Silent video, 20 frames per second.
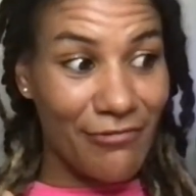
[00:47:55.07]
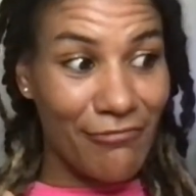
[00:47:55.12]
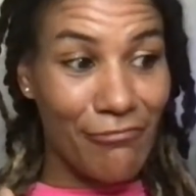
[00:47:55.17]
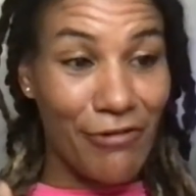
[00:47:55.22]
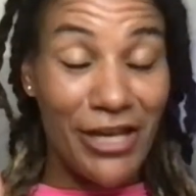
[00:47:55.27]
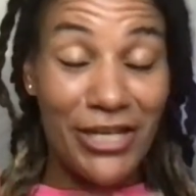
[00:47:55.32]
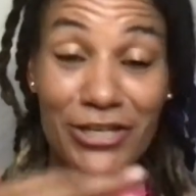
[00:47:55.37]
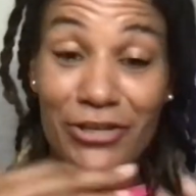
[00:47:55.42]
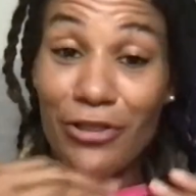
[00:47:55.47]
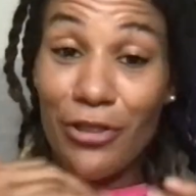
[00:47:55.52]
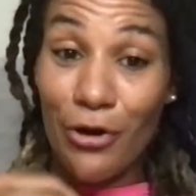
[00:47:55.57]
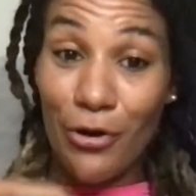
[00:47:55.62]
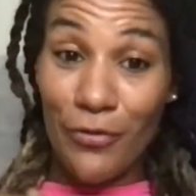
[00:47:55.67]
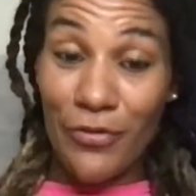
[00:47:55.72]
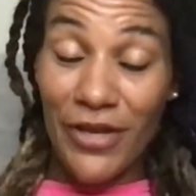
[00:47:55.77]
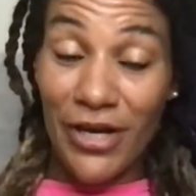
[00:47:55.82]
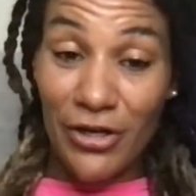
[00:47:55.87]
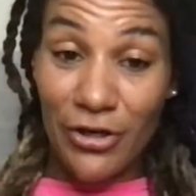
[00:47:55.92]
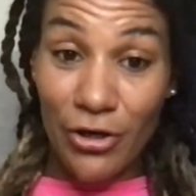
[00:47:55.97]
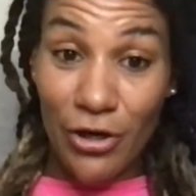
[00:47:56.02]
when you're
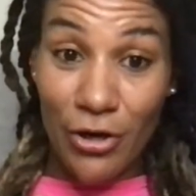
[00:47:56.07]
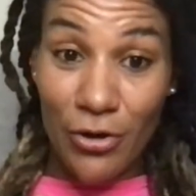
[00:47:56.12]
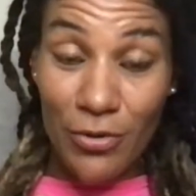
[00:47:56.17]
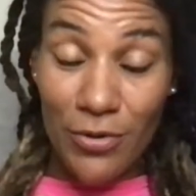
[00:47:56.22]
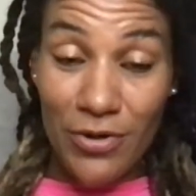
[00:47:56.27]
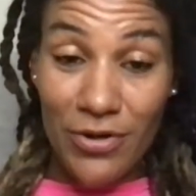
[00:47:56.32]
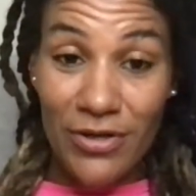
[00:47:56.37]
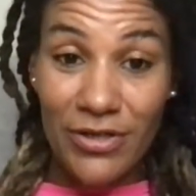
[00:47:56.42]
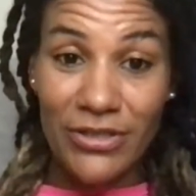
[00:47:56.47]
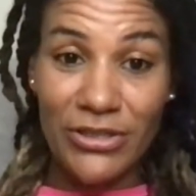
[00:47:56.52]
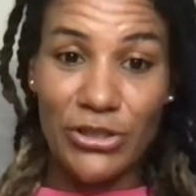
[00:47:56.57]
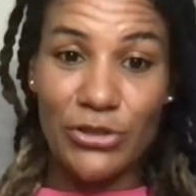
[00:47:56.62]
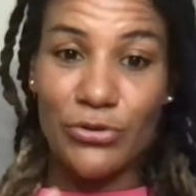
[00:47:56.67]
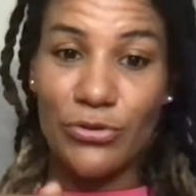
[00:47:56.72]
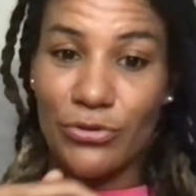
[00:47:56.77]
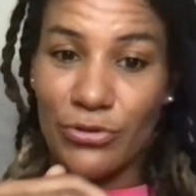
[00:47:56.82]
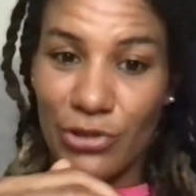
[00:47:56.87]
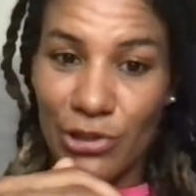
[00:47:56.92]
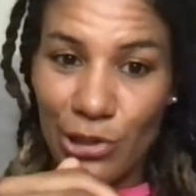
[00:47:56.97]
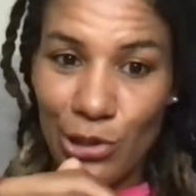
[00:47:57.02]
down there now
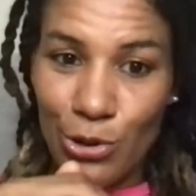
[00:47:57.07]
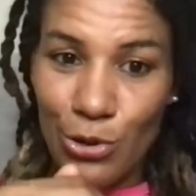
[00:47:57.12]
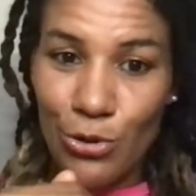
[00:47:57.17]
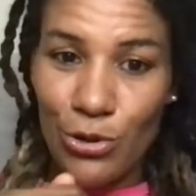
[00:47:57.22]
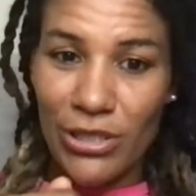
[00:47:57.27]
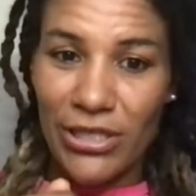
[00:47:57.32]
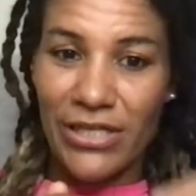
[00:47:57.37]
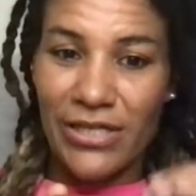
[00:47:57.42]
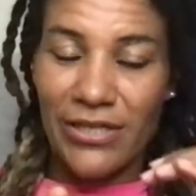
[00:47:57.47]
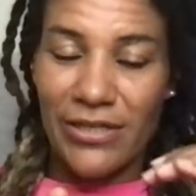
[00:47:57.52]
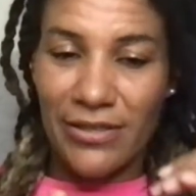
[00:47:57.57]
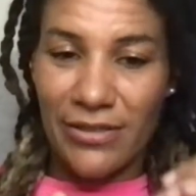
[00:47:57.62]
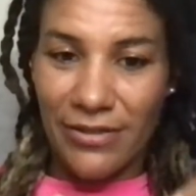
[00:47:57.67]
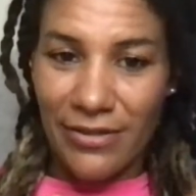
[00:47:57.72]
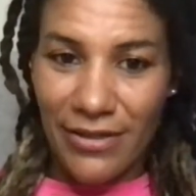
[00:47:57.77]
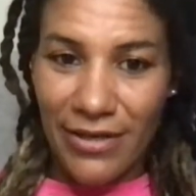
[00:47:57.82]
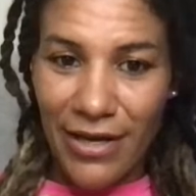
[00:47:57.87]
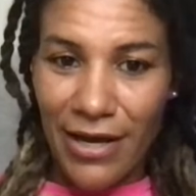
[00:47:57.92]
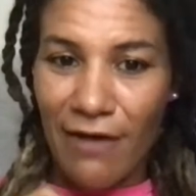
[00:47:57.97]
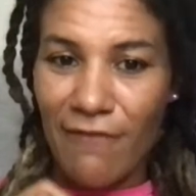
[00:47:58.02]
you slowly
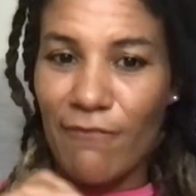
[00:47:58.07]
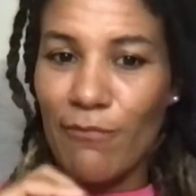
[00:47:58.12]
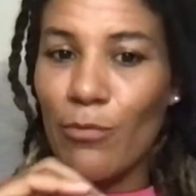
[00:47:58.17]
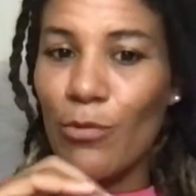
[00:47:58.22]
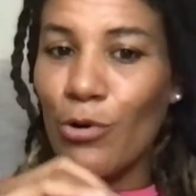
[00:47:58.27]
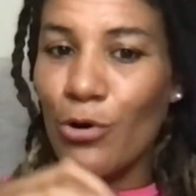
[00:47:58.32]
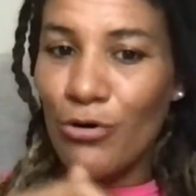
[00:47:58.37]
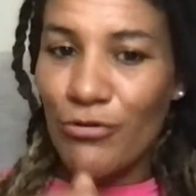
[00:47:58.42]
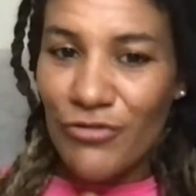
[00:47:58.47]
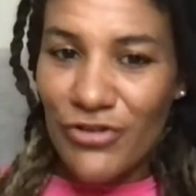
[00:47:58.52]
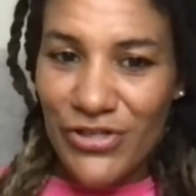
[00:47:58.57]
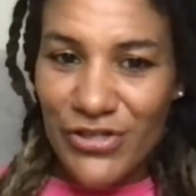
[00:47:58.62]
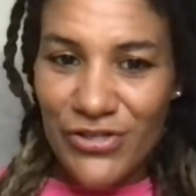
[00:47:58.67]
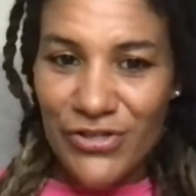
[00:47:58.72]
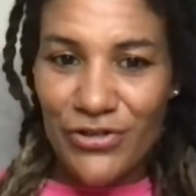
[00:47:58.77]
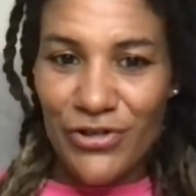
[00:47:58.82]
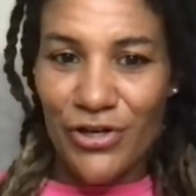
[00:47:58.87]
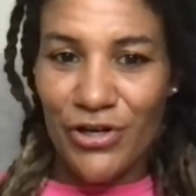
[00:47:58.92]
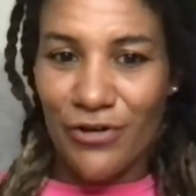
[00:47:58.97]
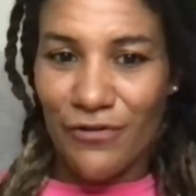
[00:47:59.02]
have more
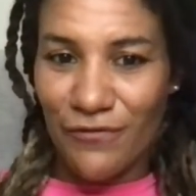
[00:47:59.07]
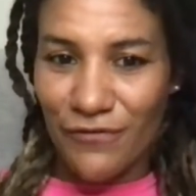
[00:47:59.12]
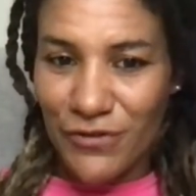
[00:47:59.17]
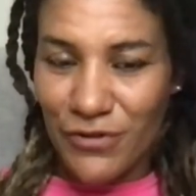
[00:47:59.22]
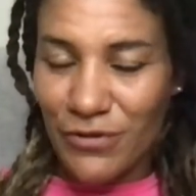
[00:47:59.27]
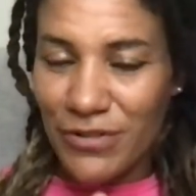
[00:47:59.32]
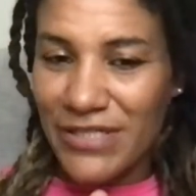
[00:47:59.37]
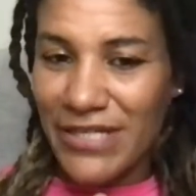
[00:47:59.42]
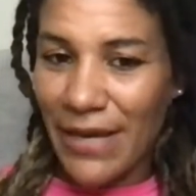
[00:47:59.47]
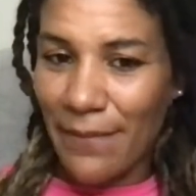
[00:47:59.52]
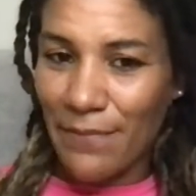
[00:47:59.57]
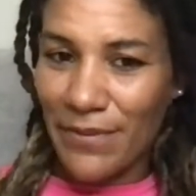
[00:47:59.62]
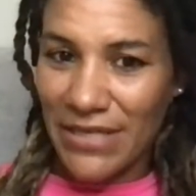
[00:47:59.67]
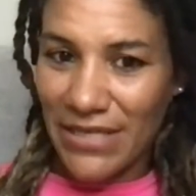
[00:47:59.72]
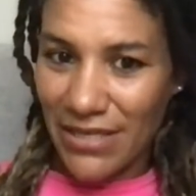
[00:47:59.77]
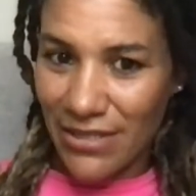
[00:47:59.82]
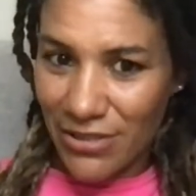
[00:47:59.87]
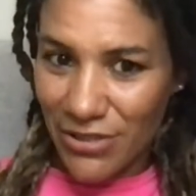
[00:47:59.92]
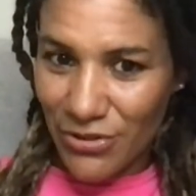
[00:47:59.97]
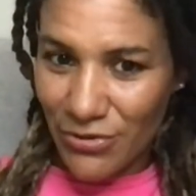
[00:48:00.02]
reserve to tap
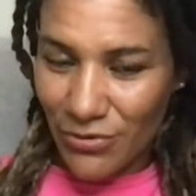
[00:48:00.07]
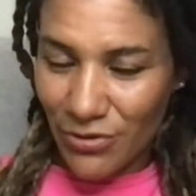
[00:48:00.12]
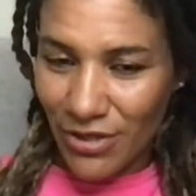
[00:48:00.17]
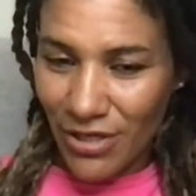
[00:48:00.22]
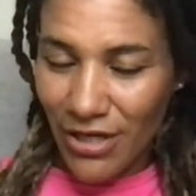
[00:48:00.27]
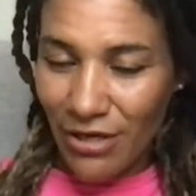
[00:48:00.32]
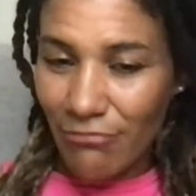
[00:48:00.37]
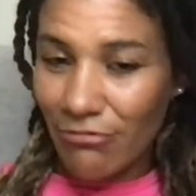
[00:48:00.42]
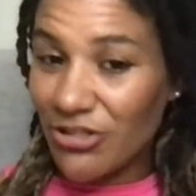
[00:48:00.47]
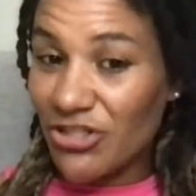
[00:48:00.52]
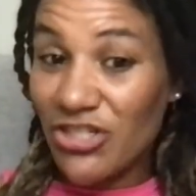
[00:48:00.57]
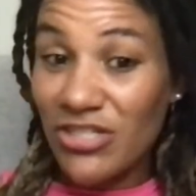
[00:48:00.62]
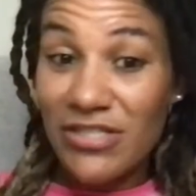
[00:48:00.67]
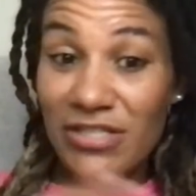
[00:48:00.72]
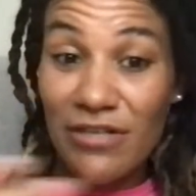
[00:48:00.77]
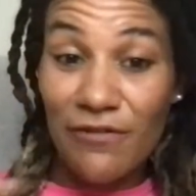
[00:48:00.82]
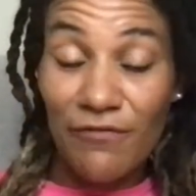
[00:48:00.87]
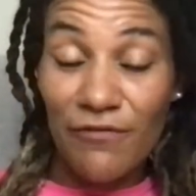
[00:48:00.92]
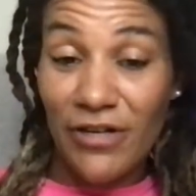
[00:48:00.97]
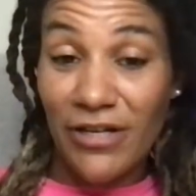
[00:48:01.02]
into, which
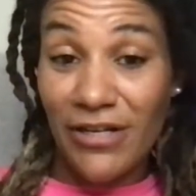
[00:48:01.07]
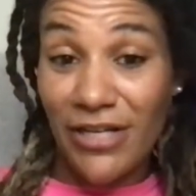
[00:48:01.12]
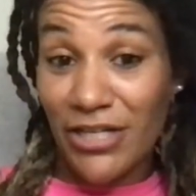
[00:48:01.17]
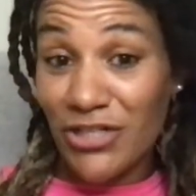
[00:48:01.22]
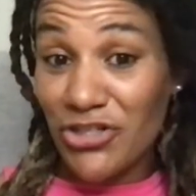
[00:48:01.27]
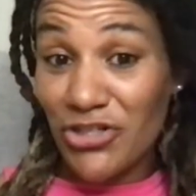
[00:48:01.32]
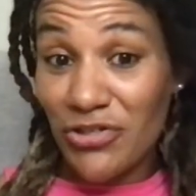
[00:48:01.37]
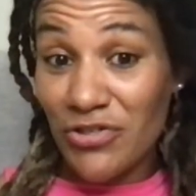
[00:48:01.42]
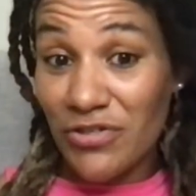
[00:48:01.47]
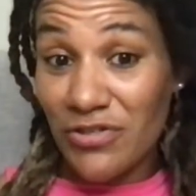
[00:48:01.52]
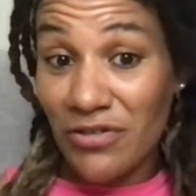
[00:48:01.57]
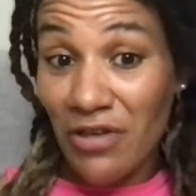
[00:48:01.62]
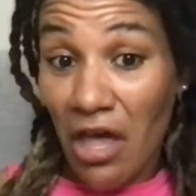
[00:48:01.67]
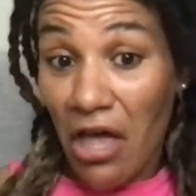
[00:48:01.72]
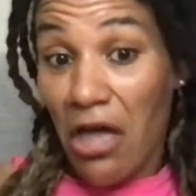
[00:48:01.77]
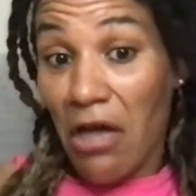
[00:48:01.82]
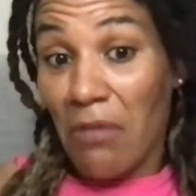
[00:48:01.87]
is different than just,